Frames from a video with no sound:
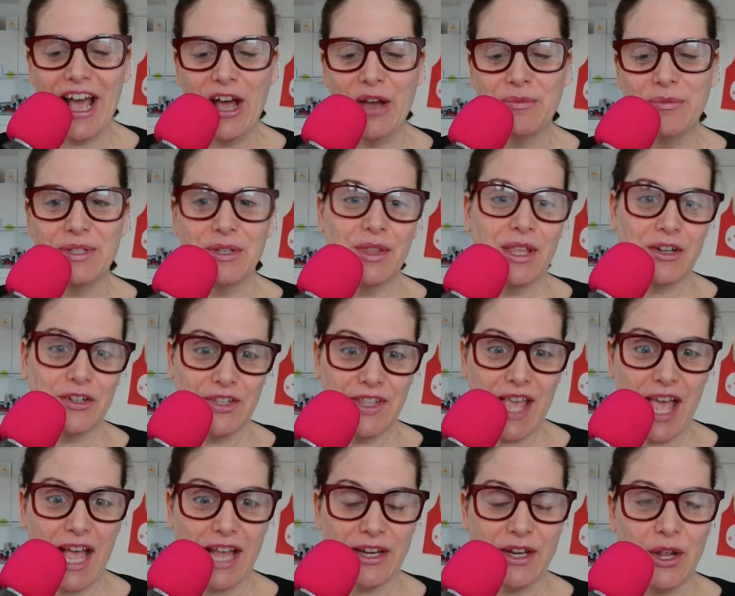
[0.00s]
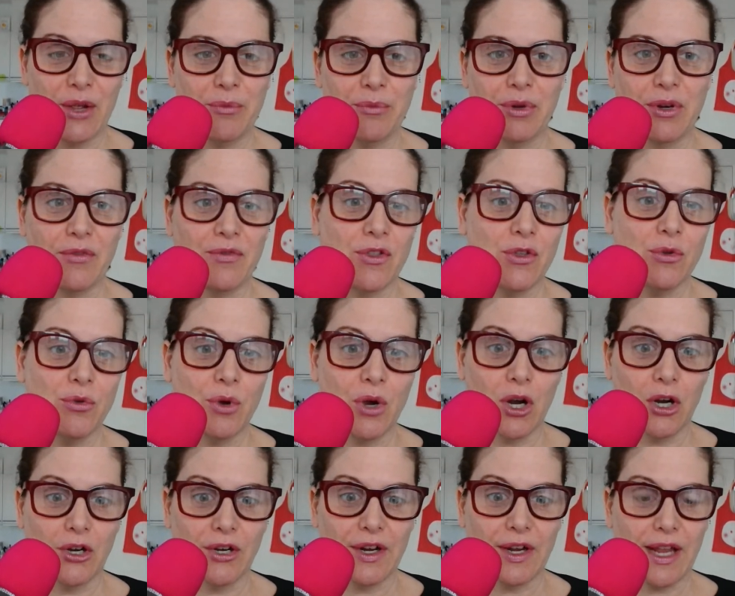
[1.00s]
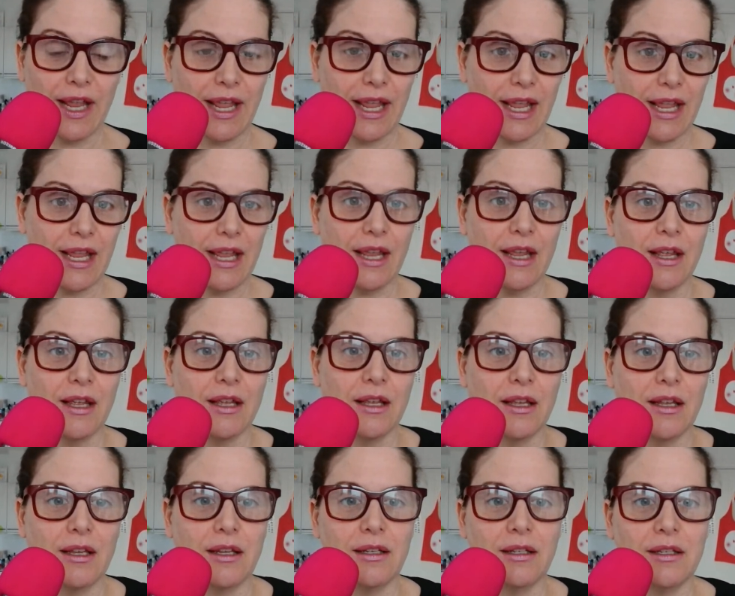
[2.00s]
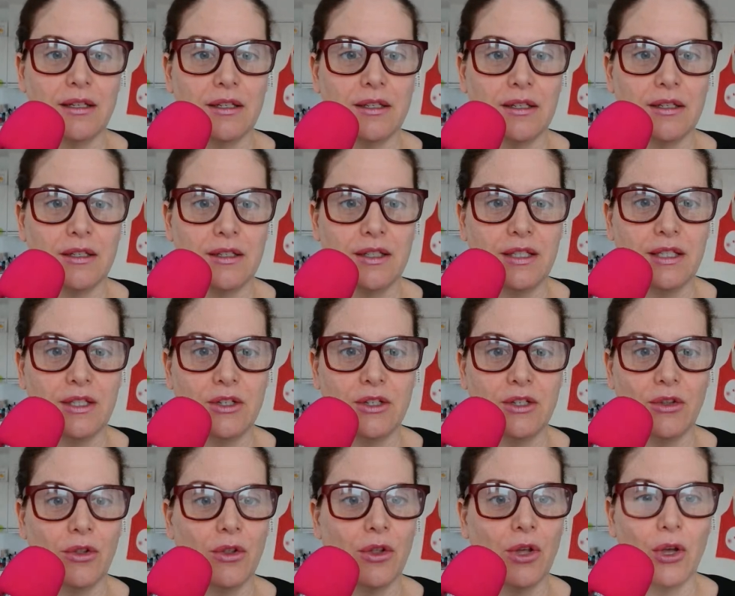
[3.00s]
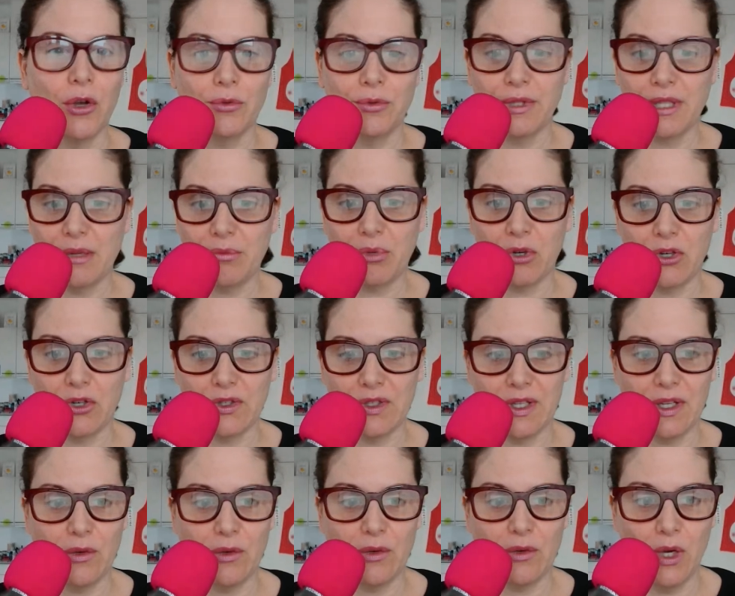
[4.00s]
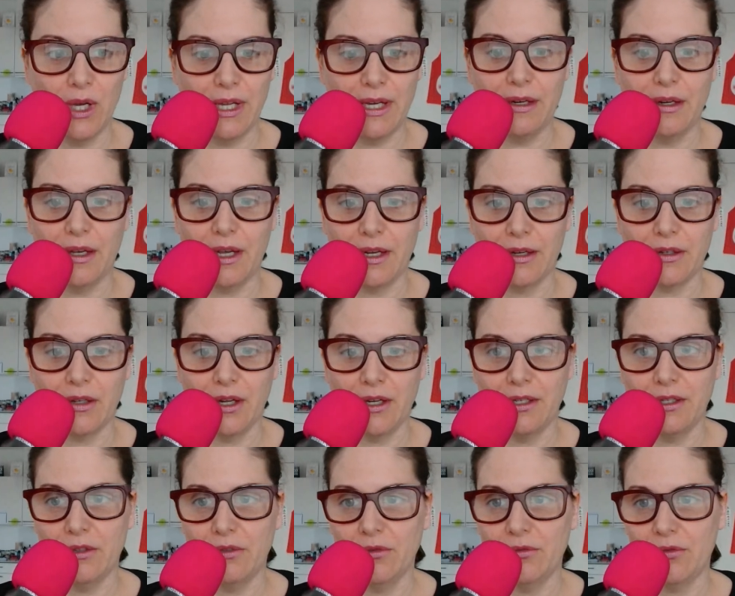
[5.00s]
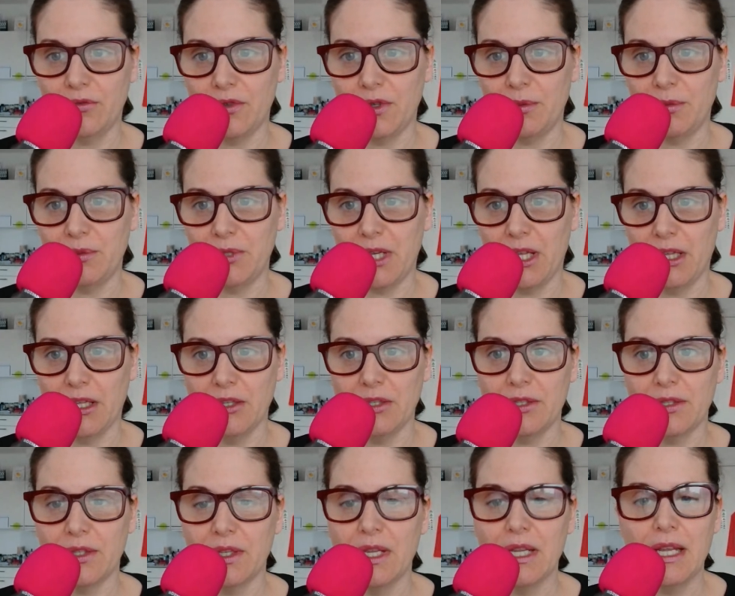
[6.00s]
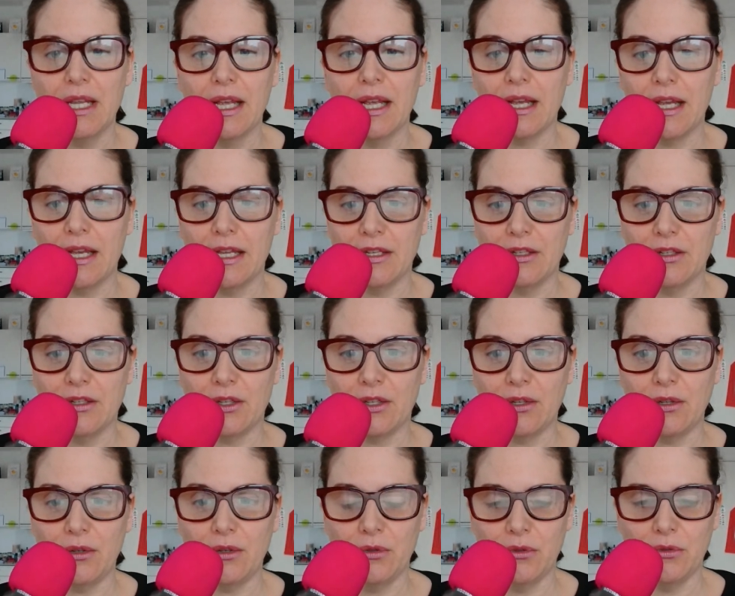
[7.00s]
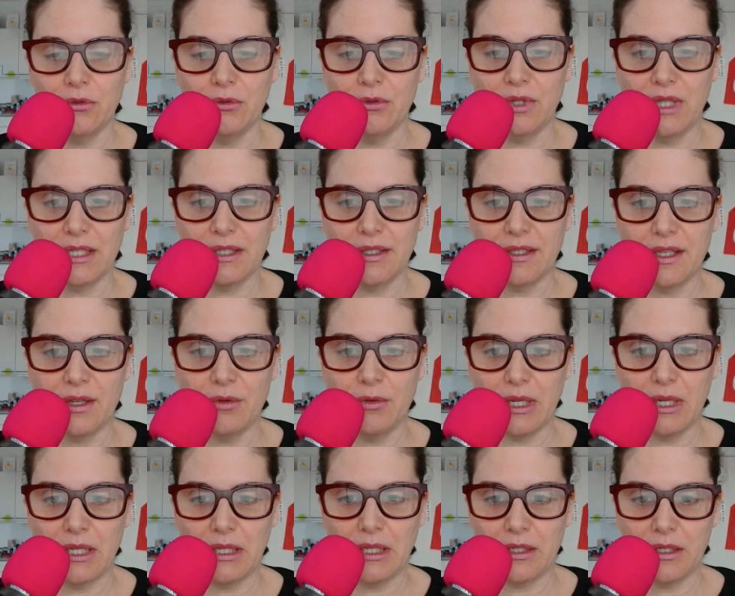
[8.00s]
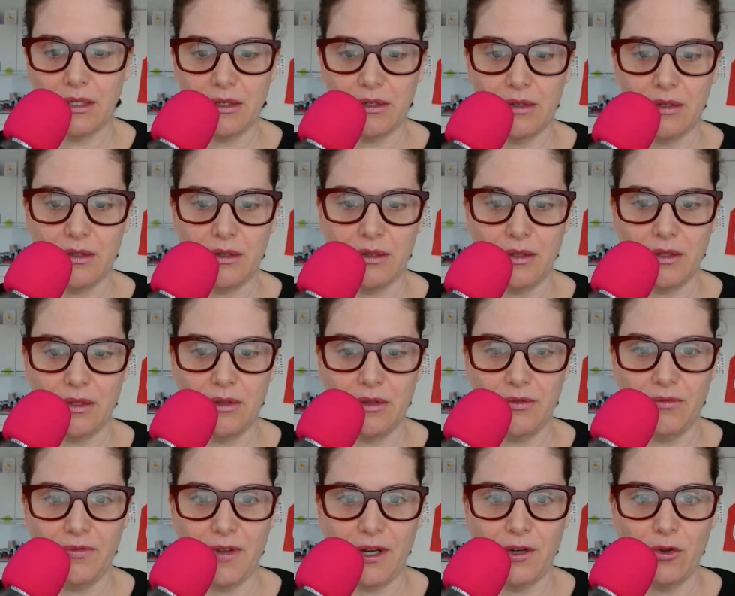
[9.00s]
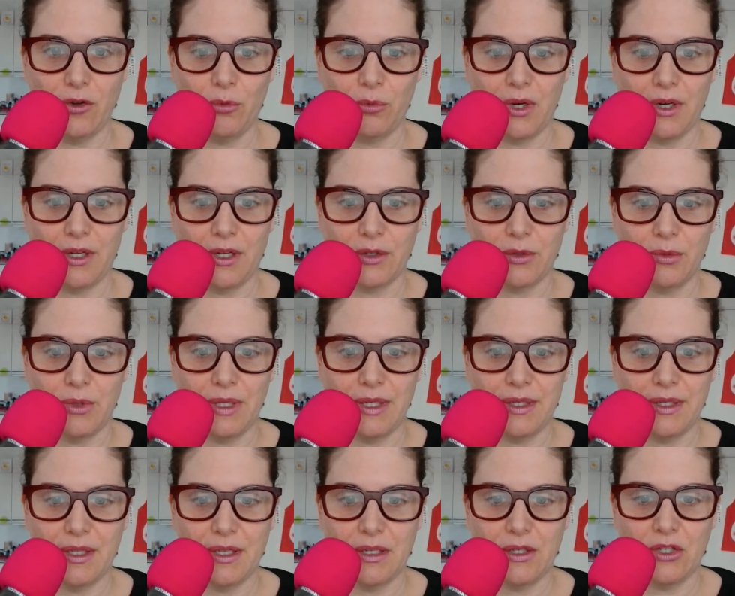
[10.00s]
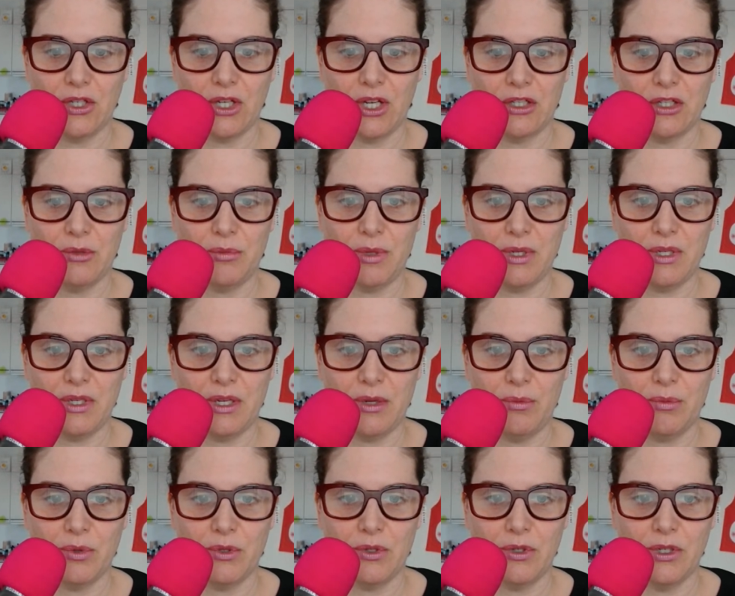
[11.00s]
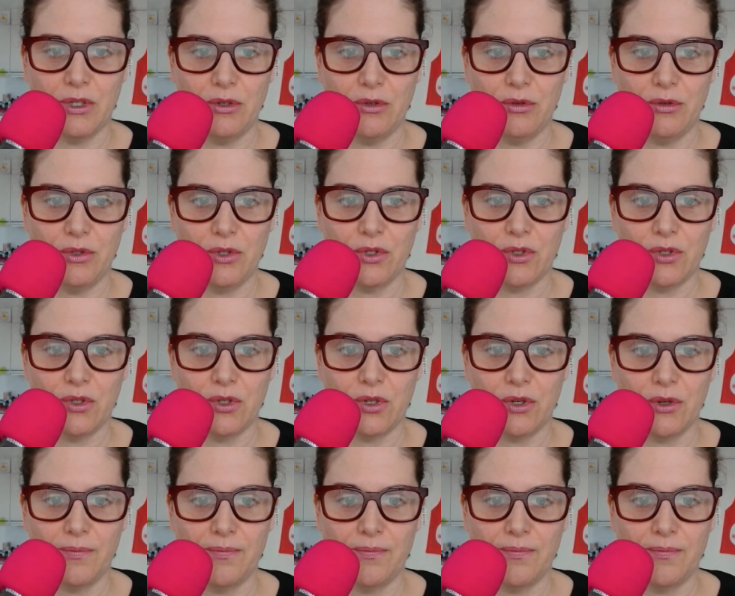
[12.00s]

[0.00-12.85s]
So there's that. But if you are a digital only person, one, I kind of am jealous. And two, let's see what the final product was that ChatGPT produced.